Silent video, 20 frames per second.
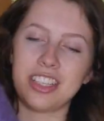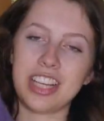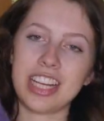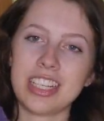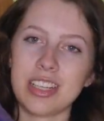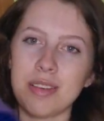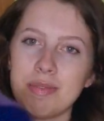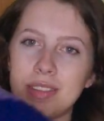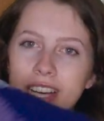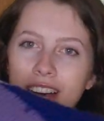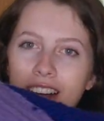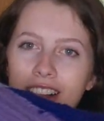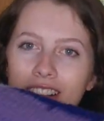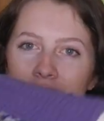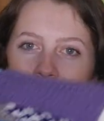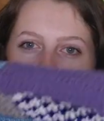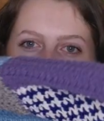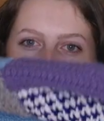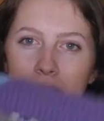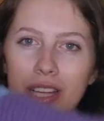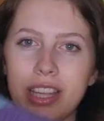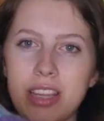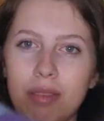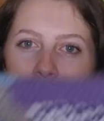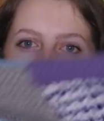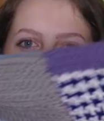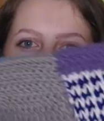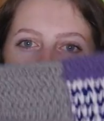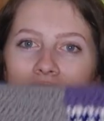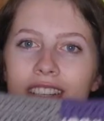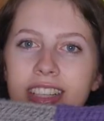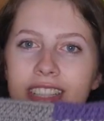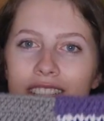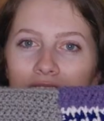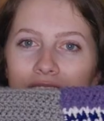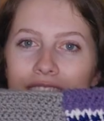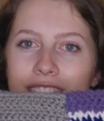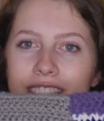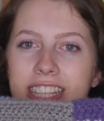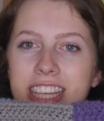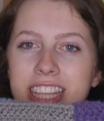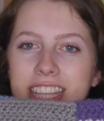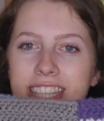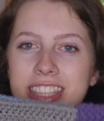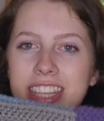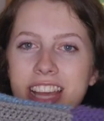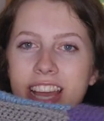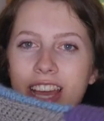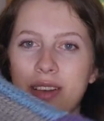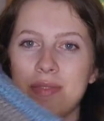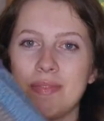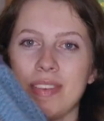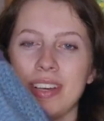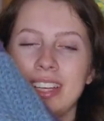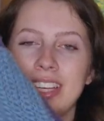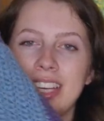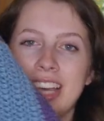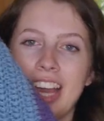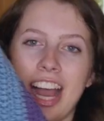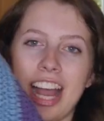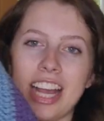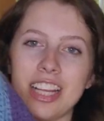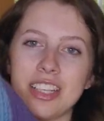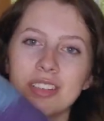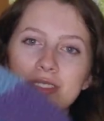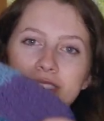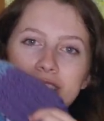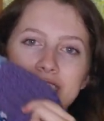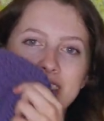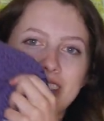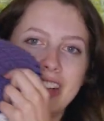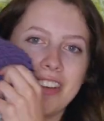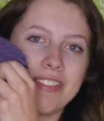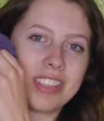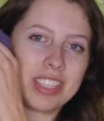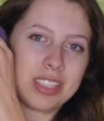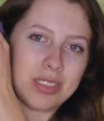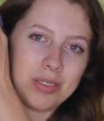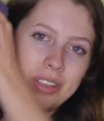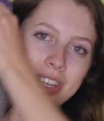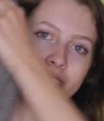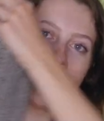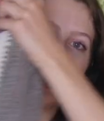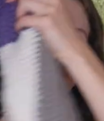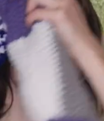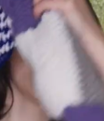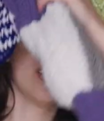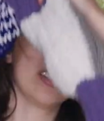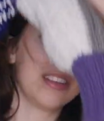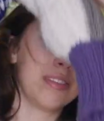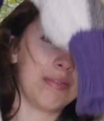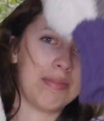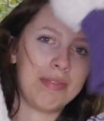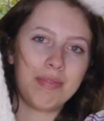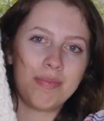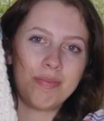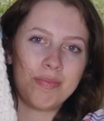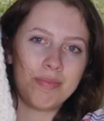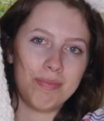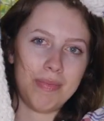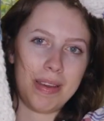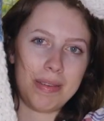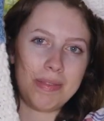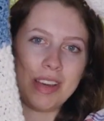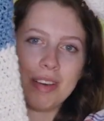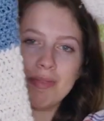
changed up the colors, but the pattern is obviously the same. I do really love this one. Maybe